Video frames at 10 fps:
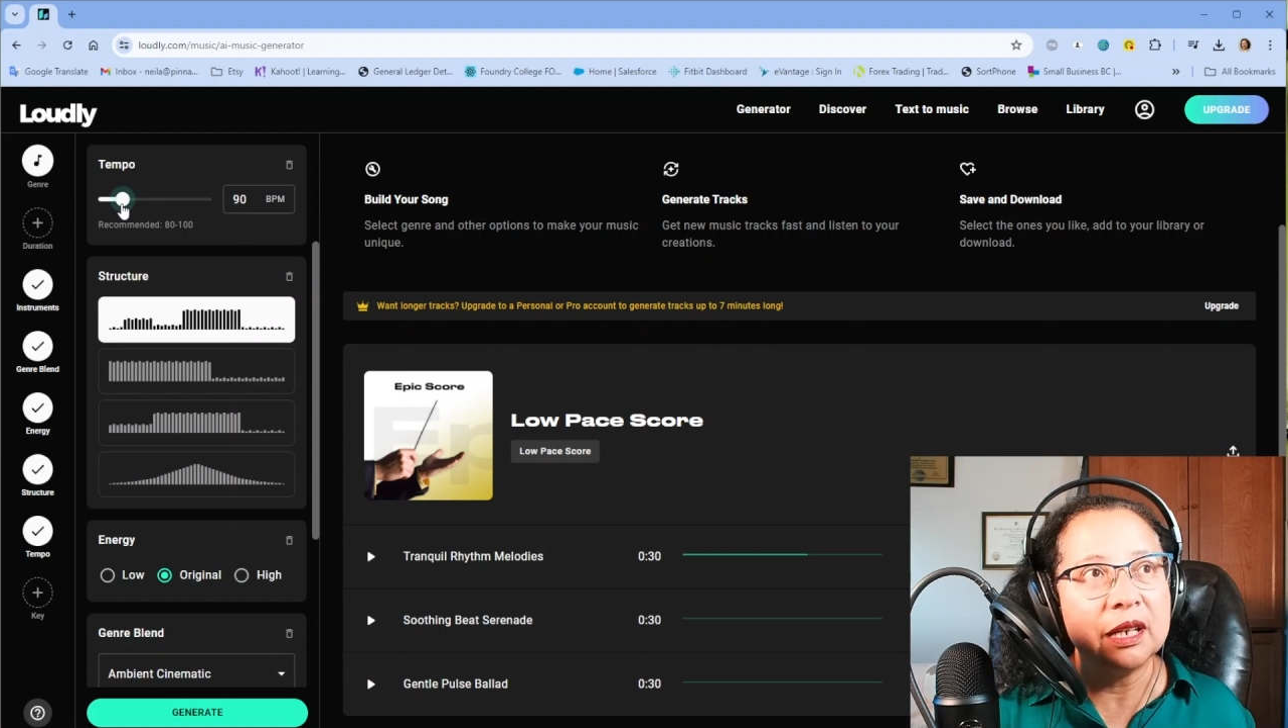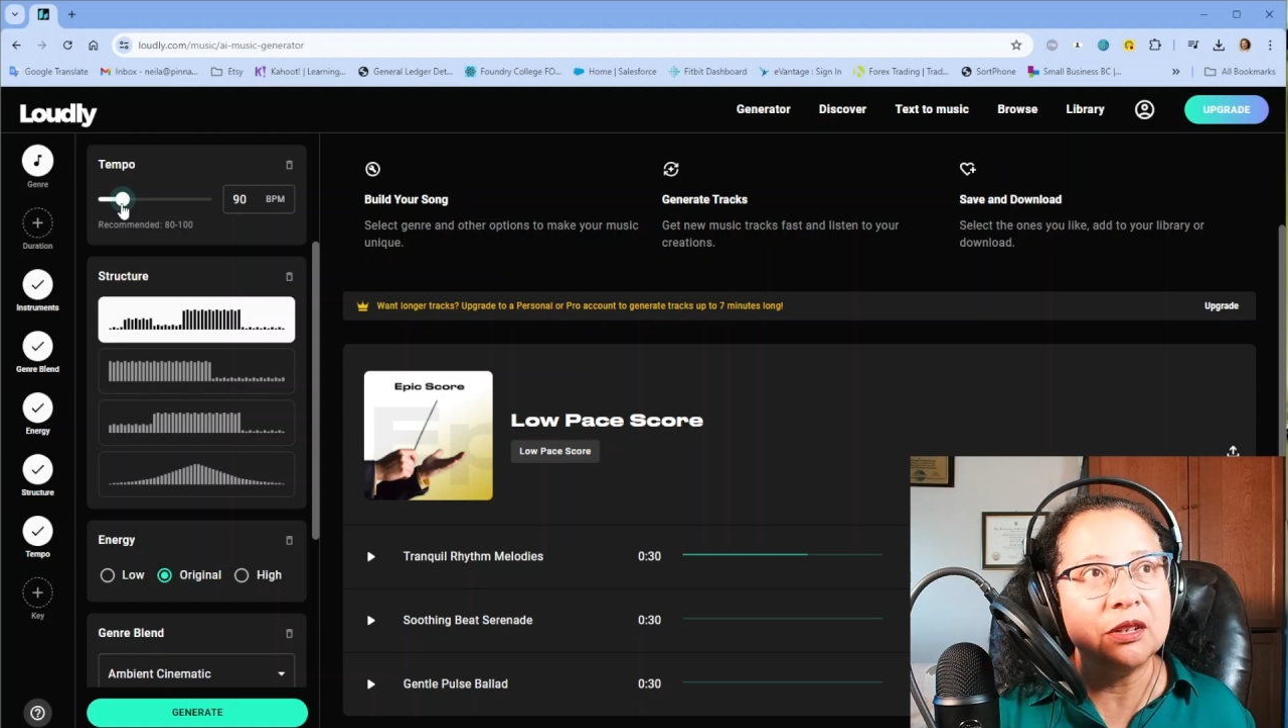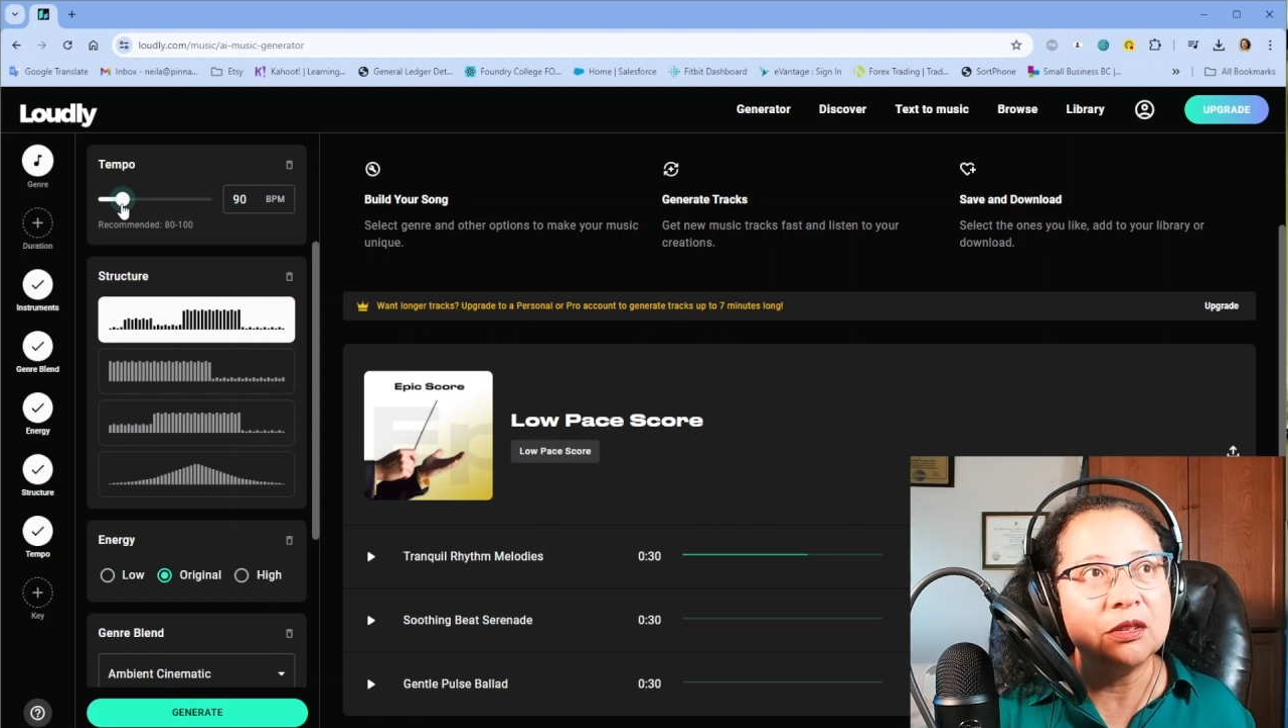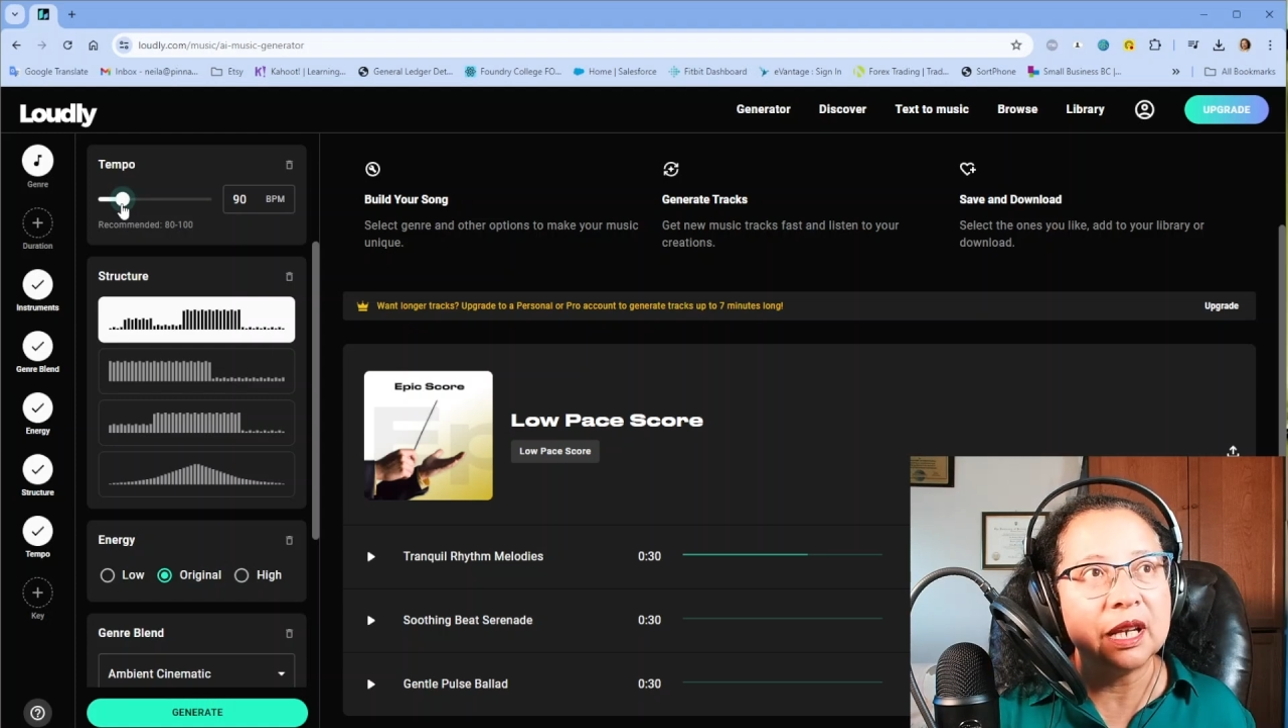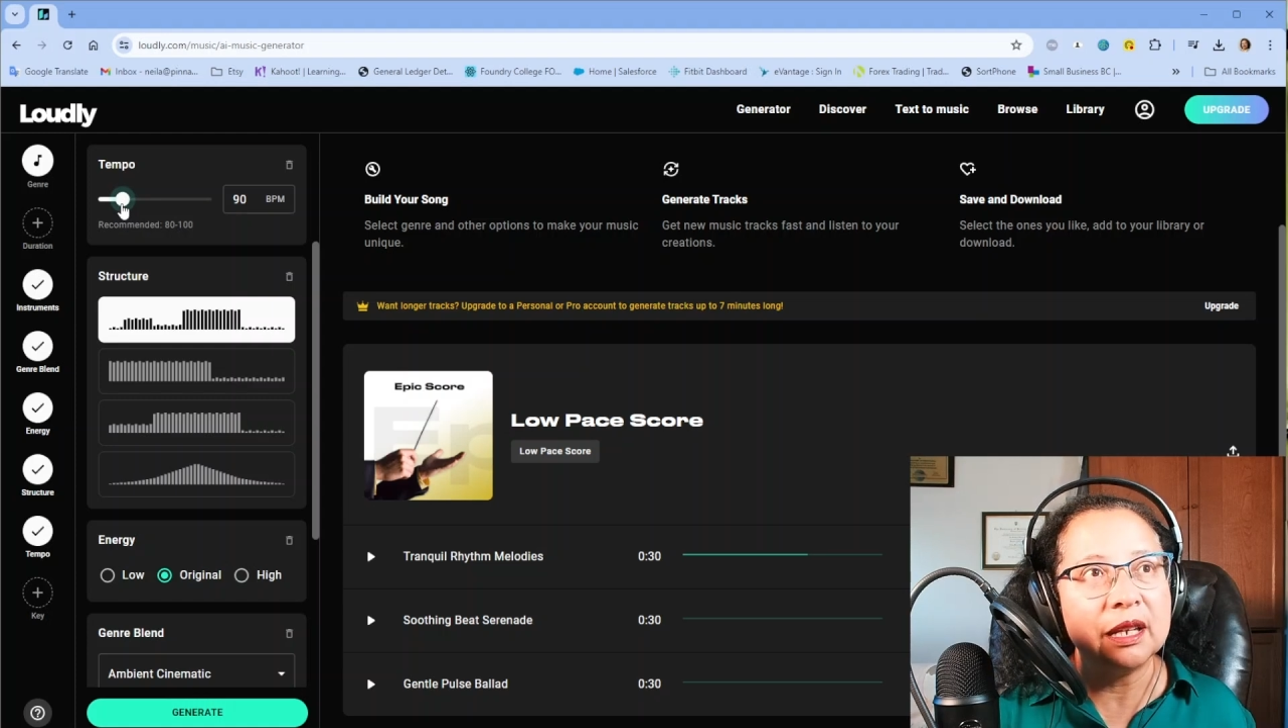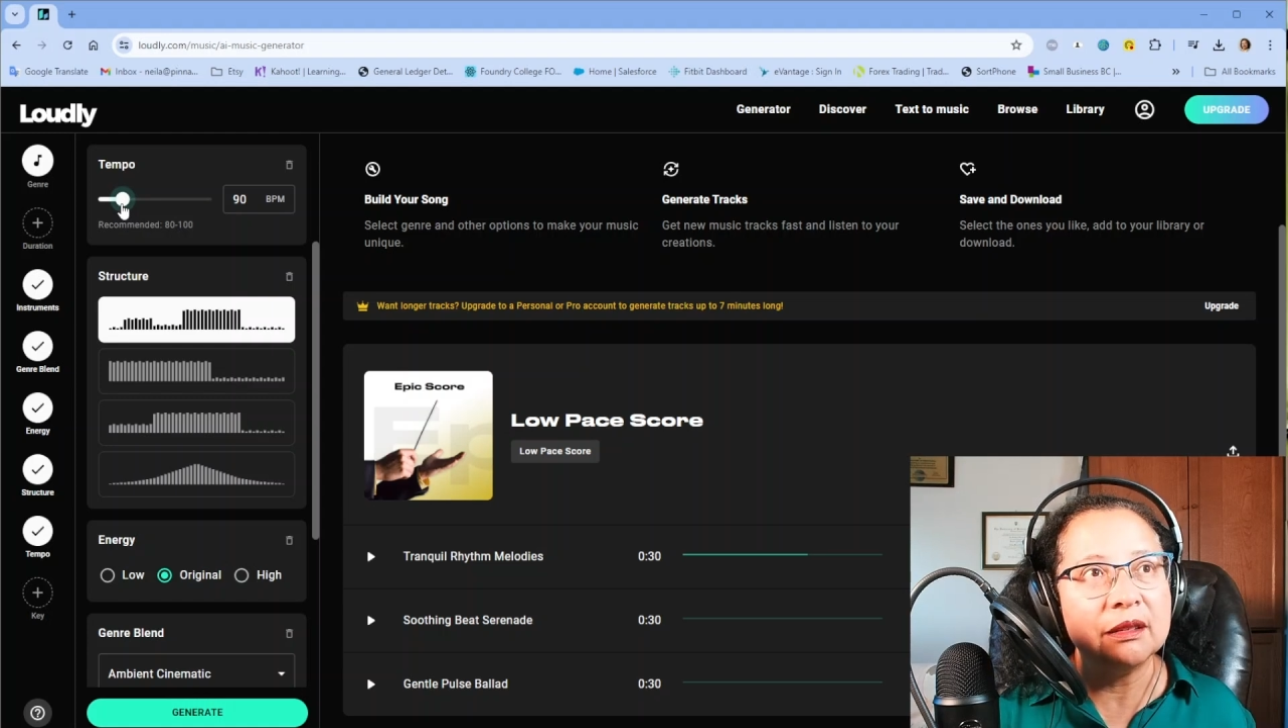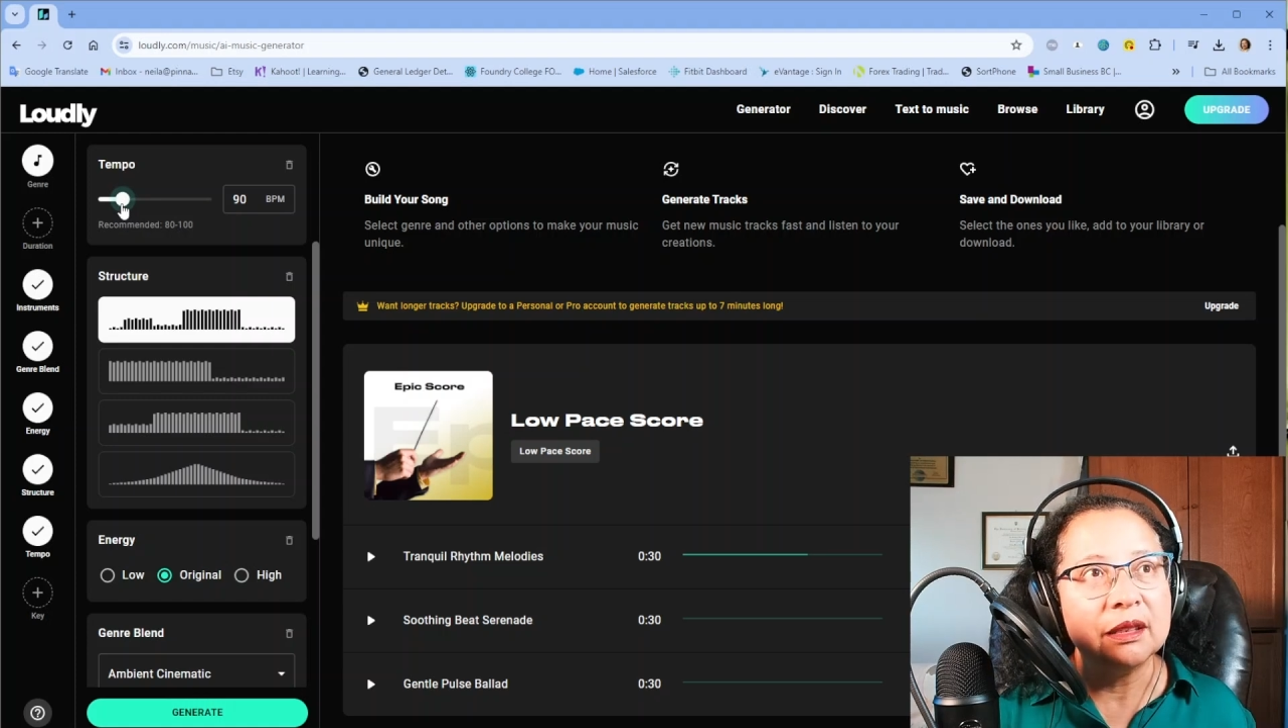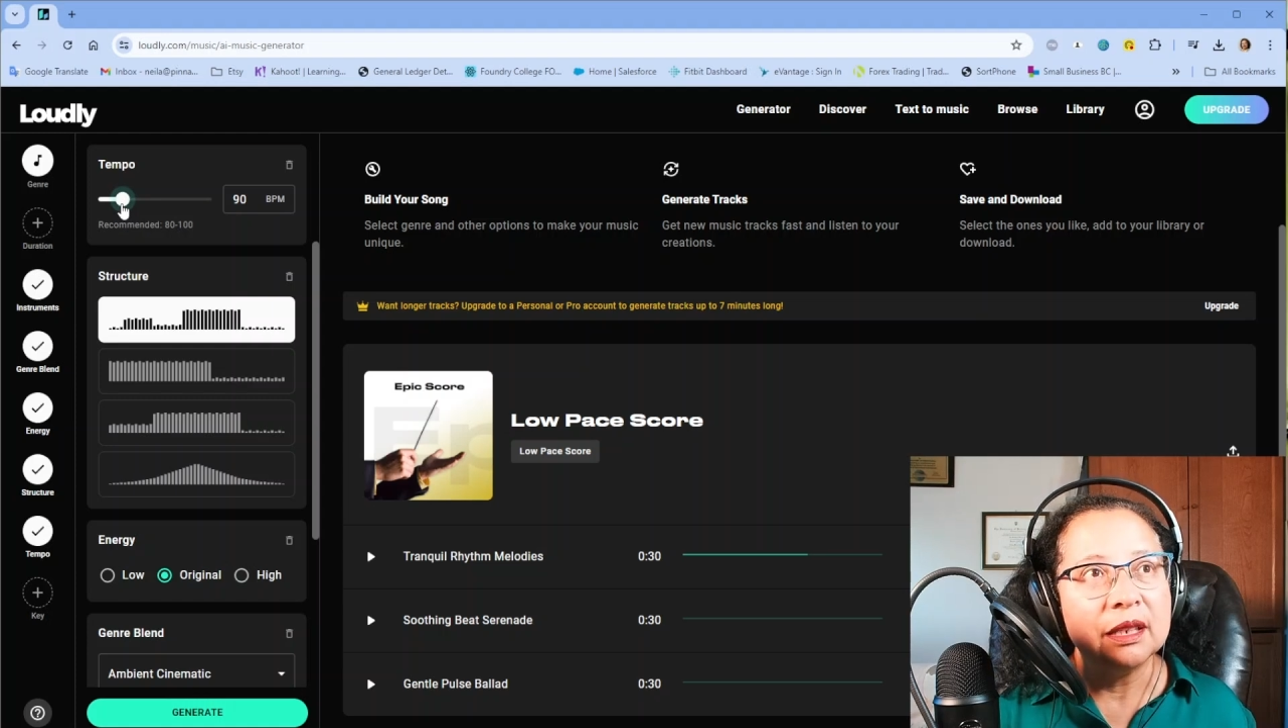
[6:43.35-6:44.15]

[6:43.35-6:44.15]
and you can